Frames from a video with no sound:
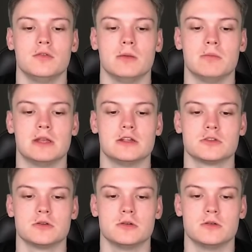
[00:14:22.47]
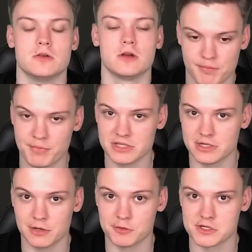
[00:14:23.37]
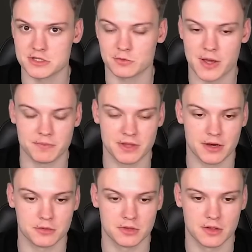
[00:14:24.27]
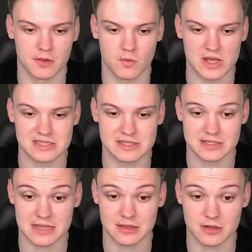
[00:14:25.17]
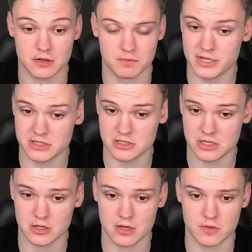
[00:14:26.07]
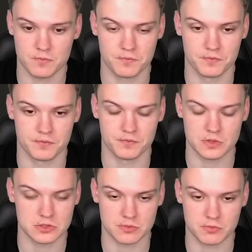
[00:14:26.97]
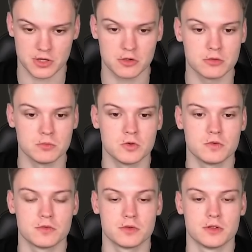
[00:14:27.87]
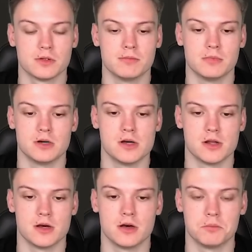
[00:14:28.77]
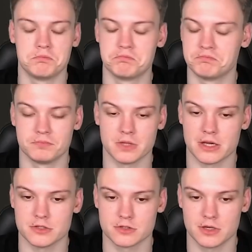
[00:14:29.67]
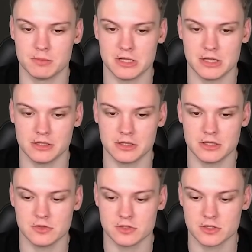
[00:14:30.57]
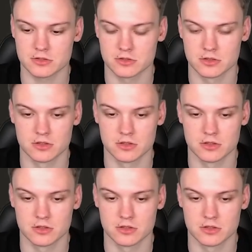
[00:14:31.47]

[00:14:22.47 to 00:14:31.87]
we manage to, basically we just wiped out white's center. Play c3, which is a pretty good move, but yeah, just gonna be taking in d6.